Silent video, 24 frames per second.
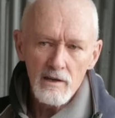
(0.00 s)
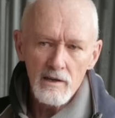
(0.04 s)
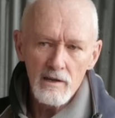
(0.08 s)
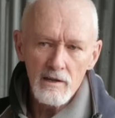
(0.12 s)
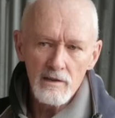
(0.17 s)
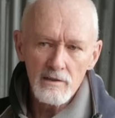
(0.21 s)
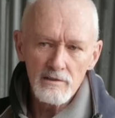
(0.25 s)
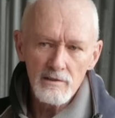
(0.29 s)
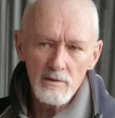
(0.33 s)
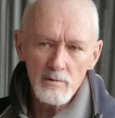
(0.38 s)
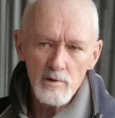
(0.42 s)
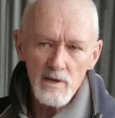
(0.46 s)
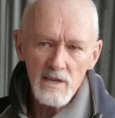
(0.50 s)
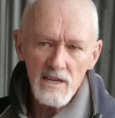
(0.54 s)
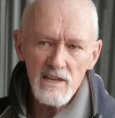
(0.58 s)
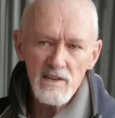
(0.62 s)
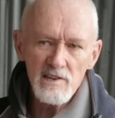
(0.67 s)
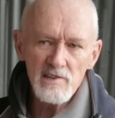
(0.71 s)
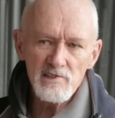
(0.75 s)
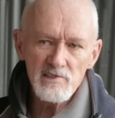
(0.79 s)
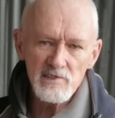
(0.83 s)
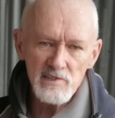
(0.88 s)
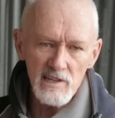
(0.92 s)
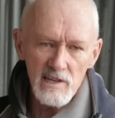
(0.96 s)
and
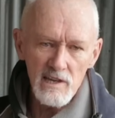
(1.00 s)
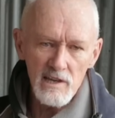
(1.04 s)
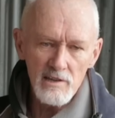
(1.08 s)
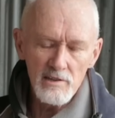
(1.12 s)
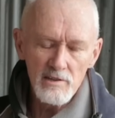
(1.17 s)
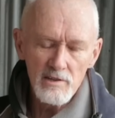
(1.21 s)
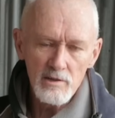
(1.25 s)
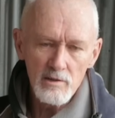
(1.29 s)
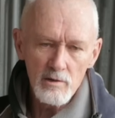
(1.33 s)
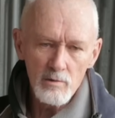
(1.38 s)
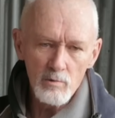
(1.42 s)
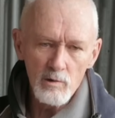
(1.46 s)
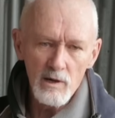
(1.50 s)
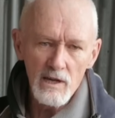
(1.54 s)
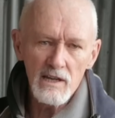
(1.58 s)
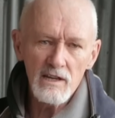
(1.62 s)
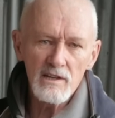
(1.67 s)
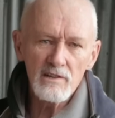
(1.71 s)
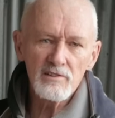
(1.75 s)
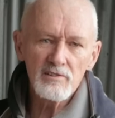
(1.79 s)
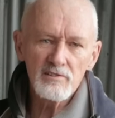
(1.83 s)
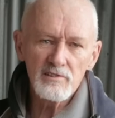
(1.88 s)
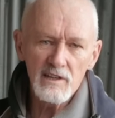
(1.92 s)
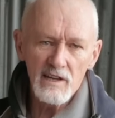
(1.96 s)
he said, "We're
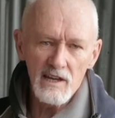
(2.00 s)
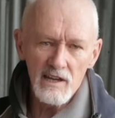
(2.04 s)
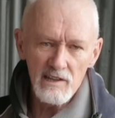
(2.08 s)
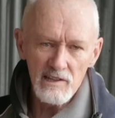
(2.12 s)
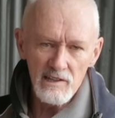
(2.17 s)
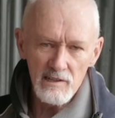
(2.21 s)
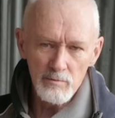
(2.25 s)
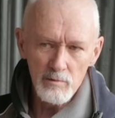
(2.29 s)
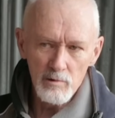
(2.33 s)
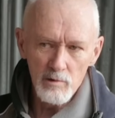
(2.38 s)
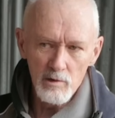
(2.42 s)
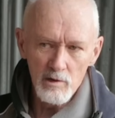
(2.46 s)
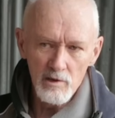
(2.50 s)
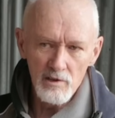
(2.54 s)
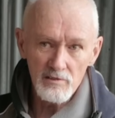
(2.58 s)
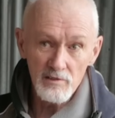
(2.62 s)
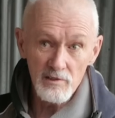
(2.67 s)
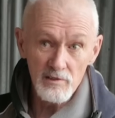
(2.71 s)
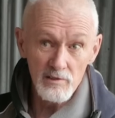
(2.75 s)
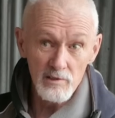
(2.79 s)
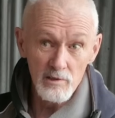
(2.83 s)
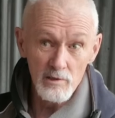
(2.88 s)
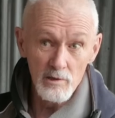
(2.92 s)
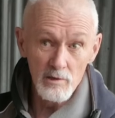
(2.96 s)
going to stay here, boys,
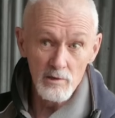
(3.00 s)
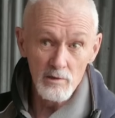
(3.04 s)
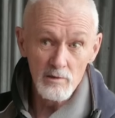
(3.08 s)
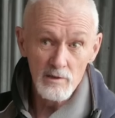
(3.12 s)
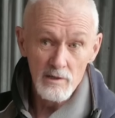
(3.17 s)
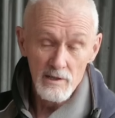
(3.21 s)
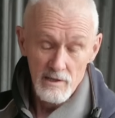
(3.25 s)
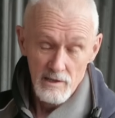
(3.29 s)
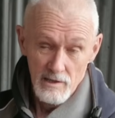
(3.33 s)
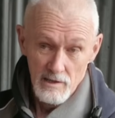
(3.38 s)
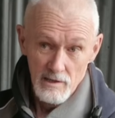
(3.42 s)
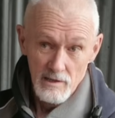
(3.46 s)
until